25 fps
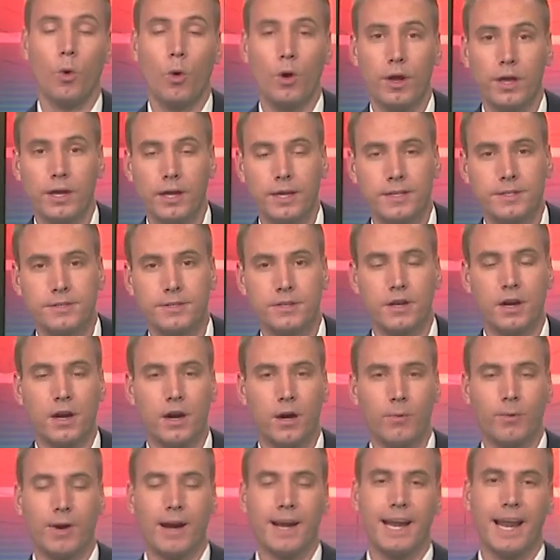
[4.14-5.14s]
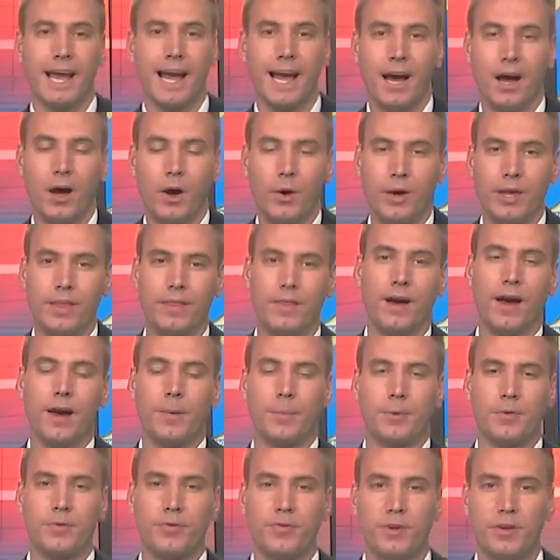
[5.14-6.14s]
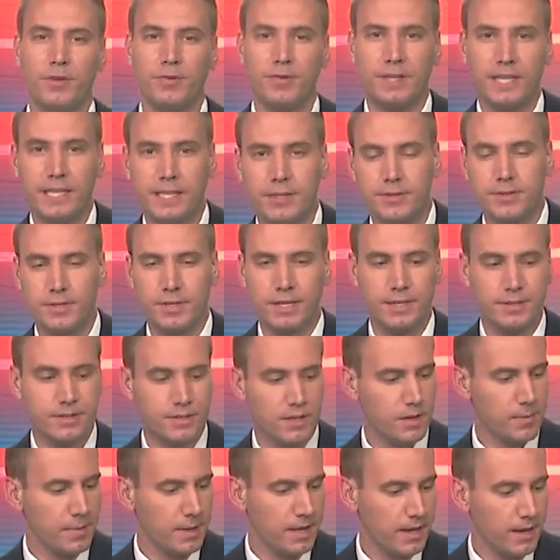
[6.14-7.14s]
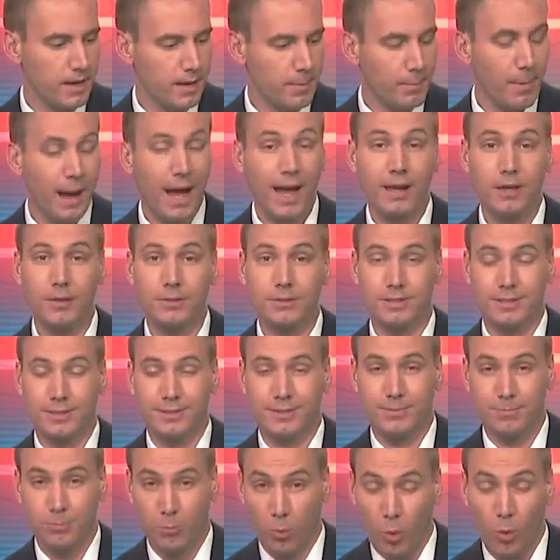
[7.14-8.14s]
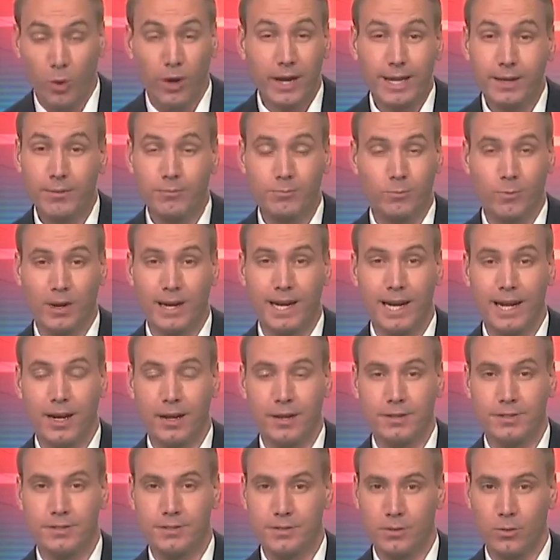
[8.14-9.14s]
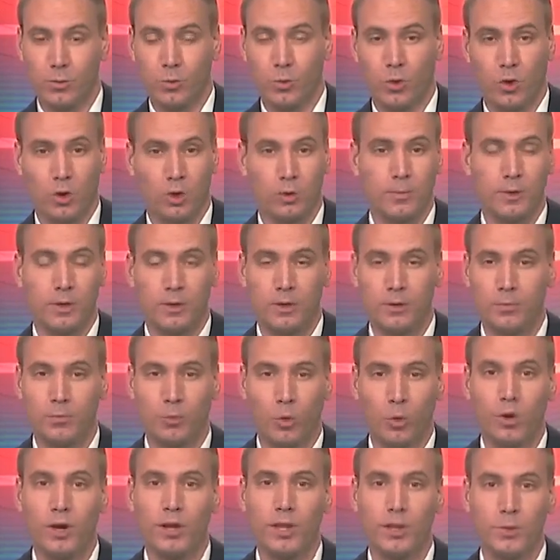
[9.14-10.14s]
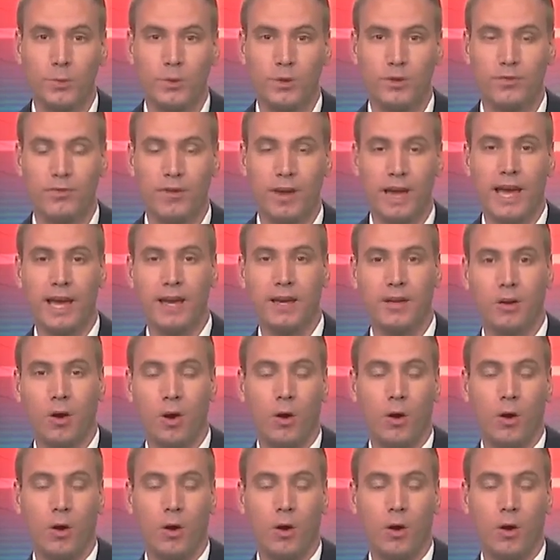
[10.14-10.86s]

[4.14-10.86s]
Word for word: morning. It's uh, right now in the upper 50s. It's going to be a mild morning. Right now, it's a warmer morning that we've had